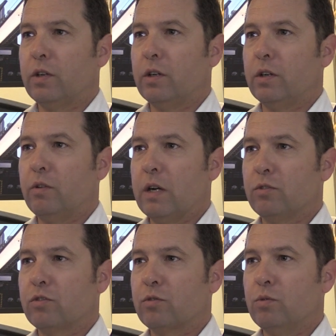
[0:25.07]
of our ground
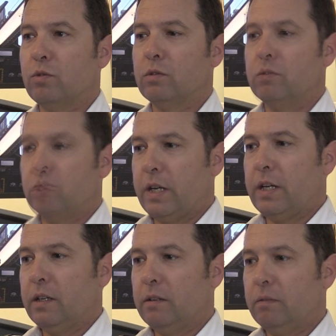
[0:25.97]
school
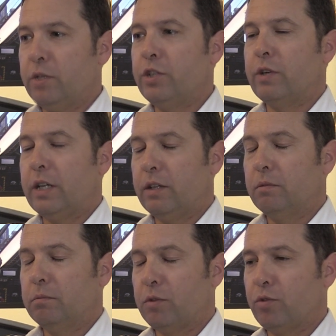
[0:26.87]
training, pre-training
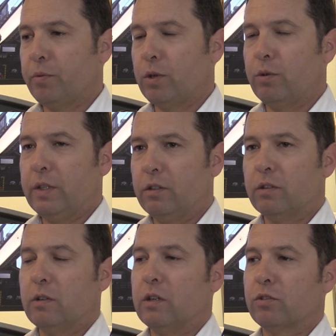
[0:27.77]
before we go into the
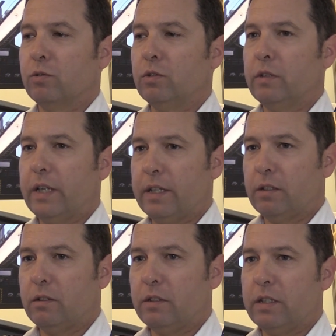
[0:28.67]
ground school,
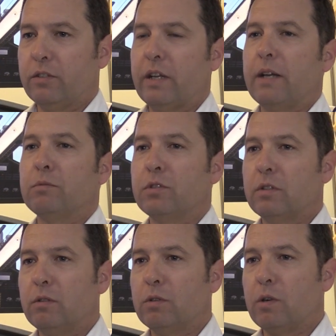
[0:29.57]
and the exams that
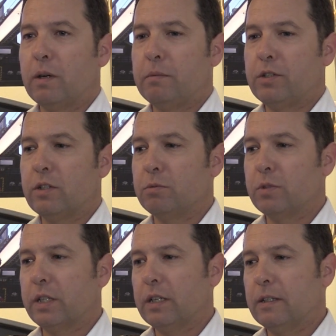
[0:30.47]
are required by Transport
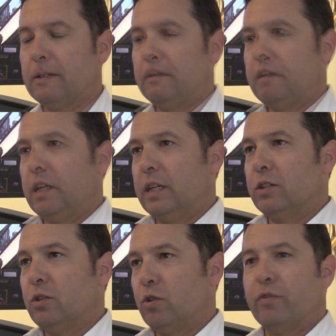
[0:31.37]
Canada. I like the
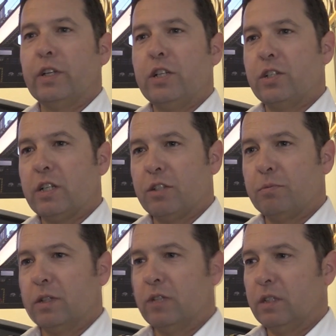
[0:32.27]
notification
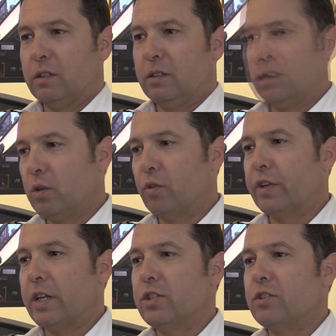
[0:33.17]
aspect, getting the
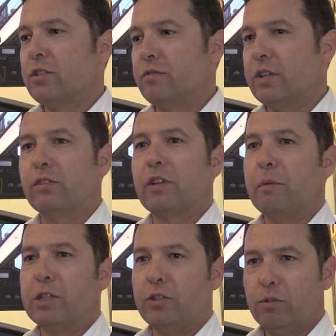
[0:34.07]
notifications of things
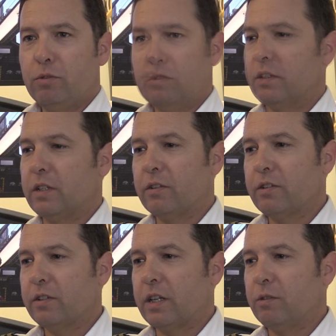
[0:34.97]
coming due. The other
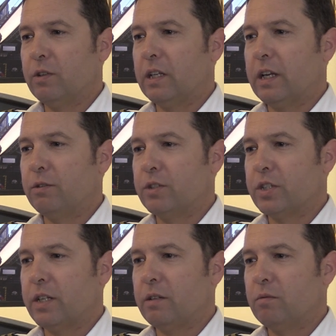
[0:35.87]
thing I really like, which
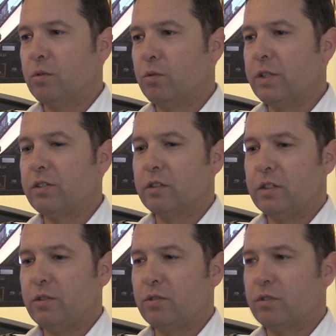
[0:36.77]
I recently
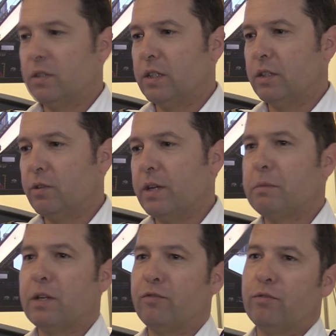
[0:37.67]
used, a great
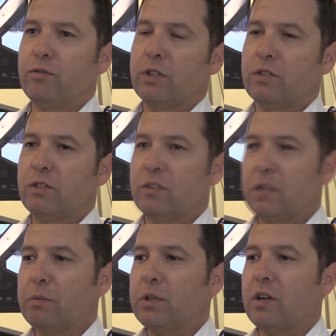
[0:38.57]
benefit for us, is being
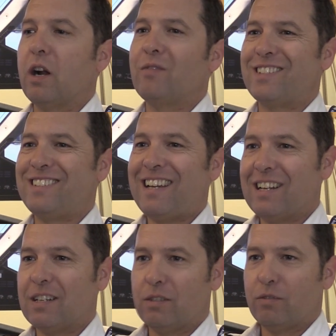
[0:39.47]
able to harvest
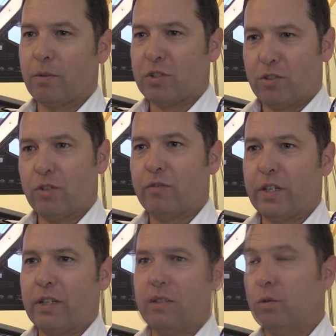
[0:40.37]
data from the
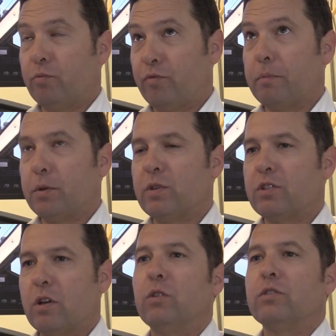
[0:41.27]
survey or from the
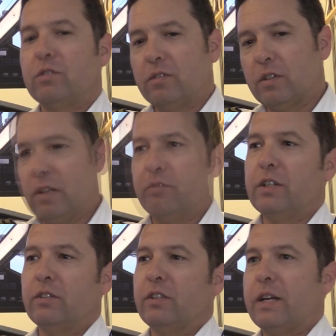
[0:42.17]
results of the
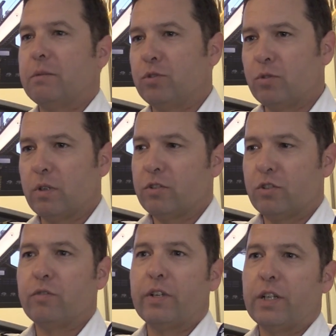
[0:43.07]
exams or a
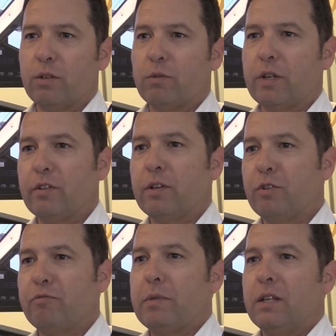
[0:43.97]
survey or whatever that
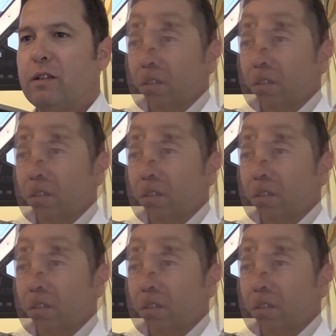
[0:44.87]
we've made.